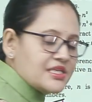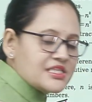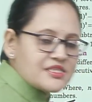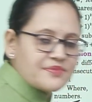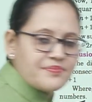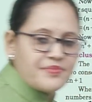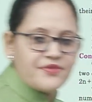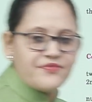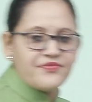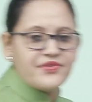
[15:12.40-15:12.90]
is
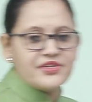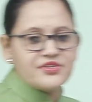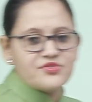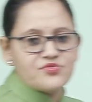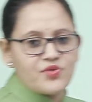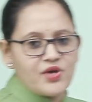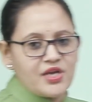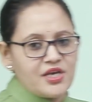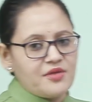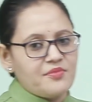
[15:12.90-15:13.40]
a perfect
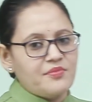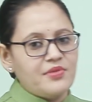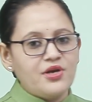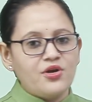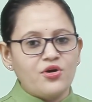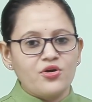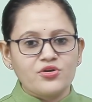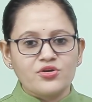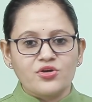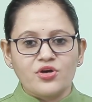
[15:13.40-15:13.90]
square number
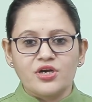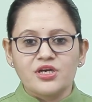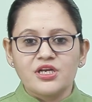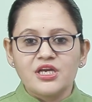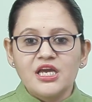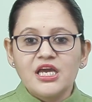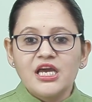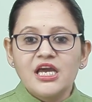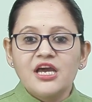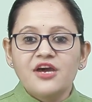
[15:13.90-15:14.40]
or not?
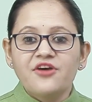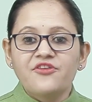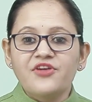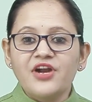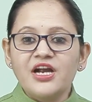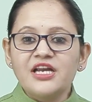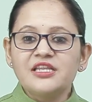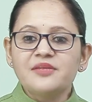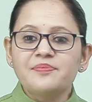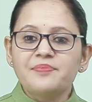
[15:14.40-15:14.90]

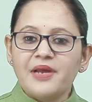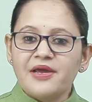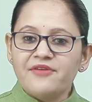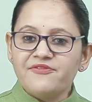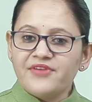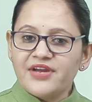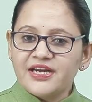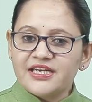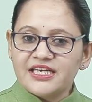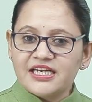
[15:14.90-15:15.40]
Write the
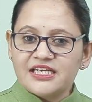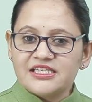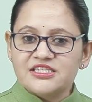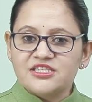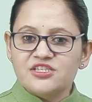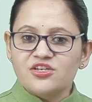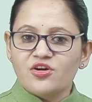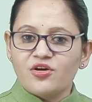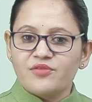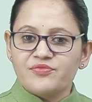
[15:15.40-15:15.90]
prime
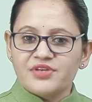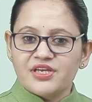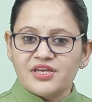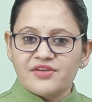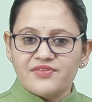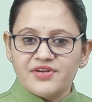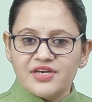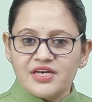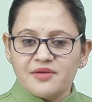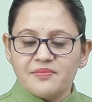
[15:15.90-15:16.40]
factorization of the
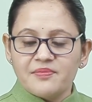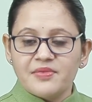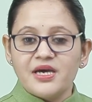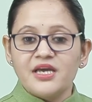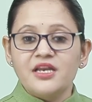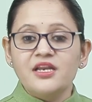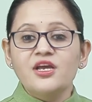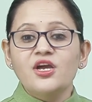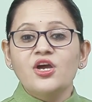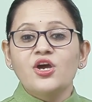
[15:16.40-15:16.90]
given
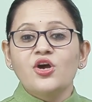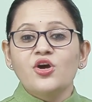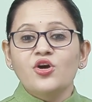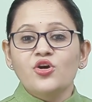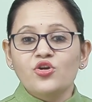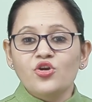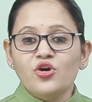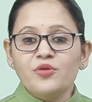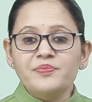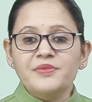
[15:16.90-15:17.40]
number.
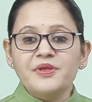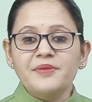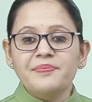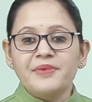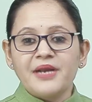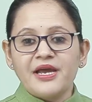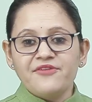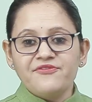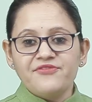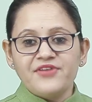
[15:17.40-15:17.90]
Group the
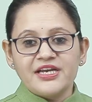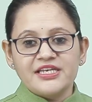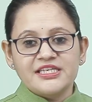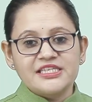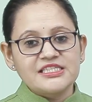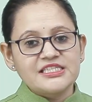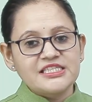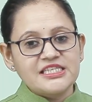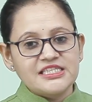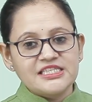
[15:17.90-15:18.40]
prime
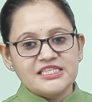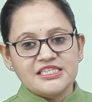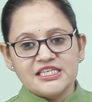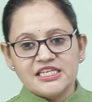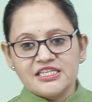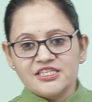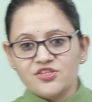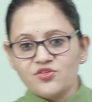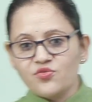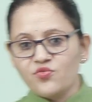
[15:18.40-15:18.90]
factors in
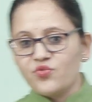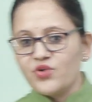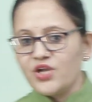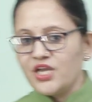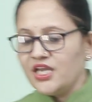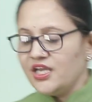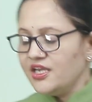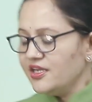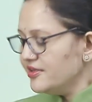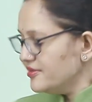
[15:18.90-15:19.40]
such a
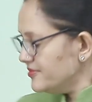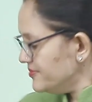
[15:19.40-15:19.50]
way.